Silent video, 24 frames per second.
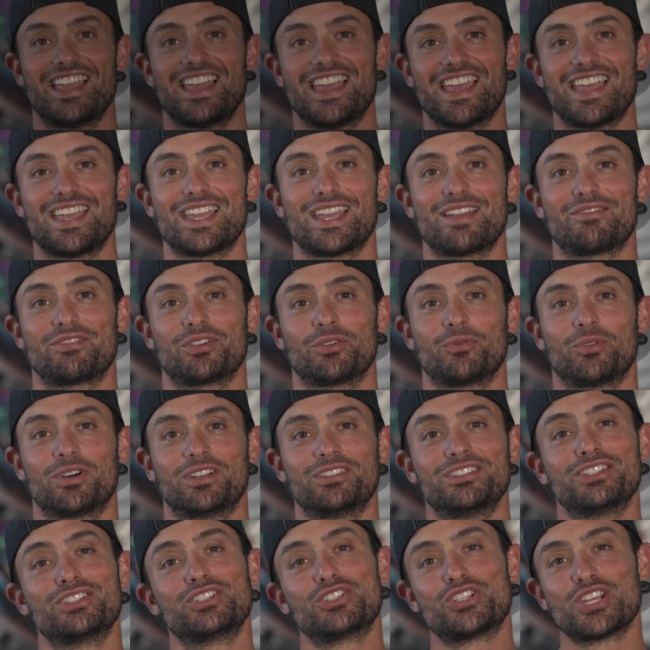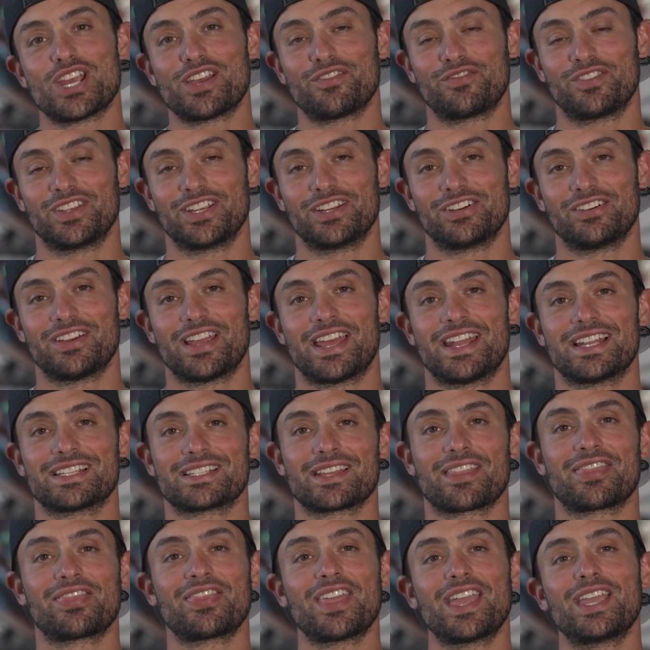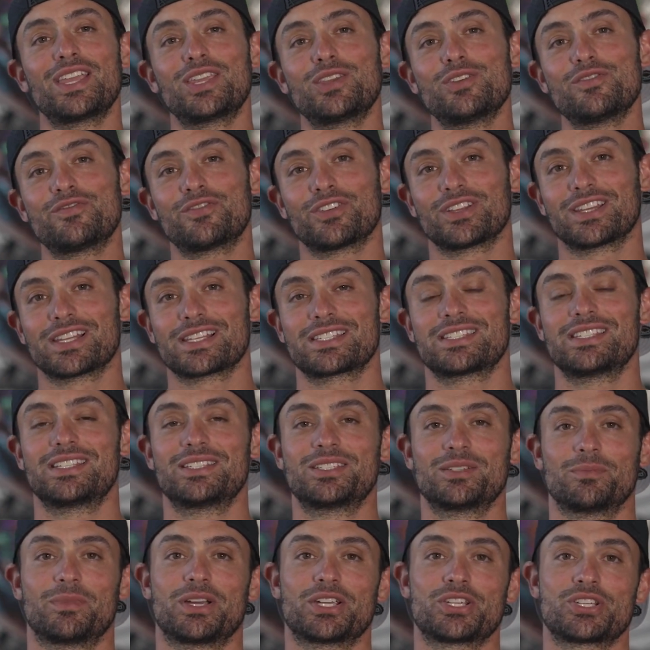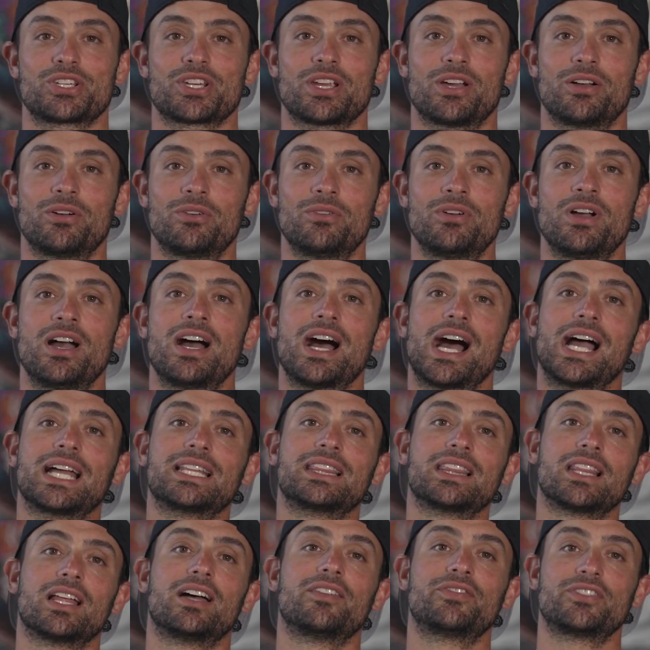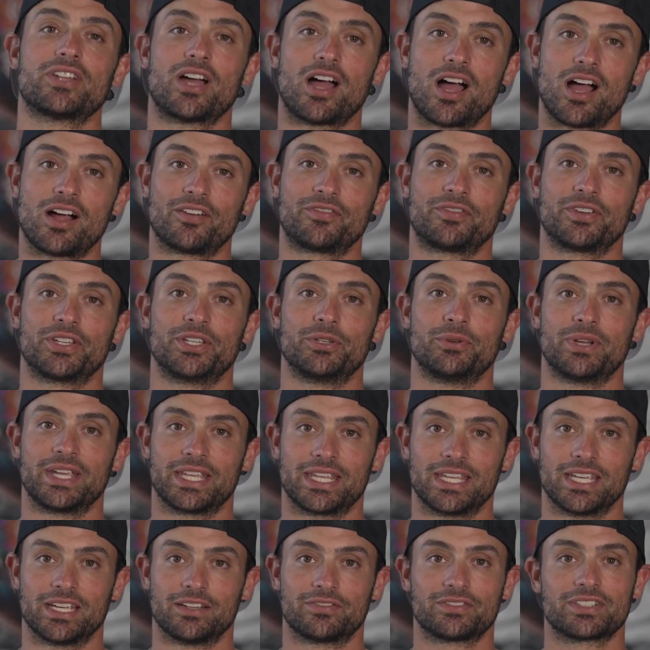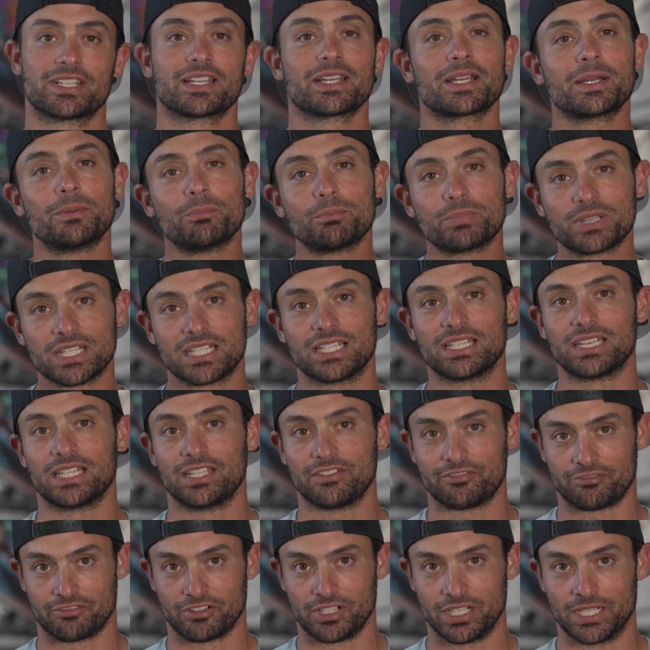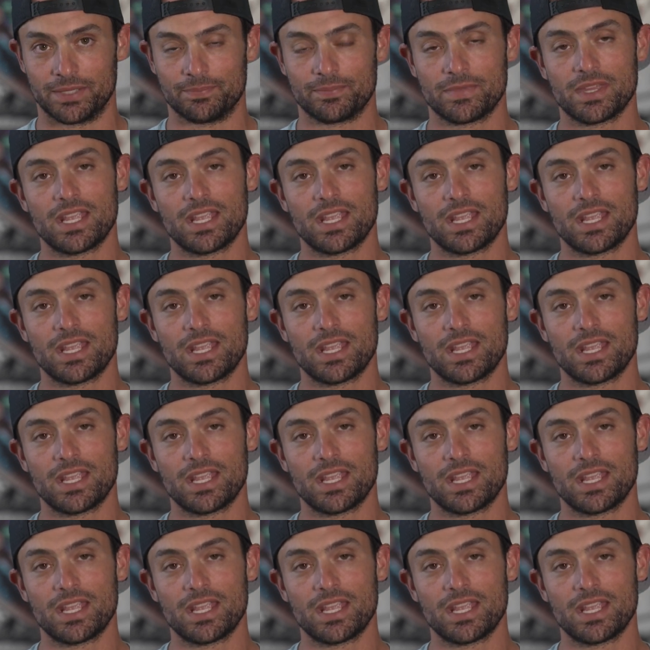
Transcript: Hey everyone, Jeff here, and as a thank you for listening to my show, I'd love to offer you a gift completely free.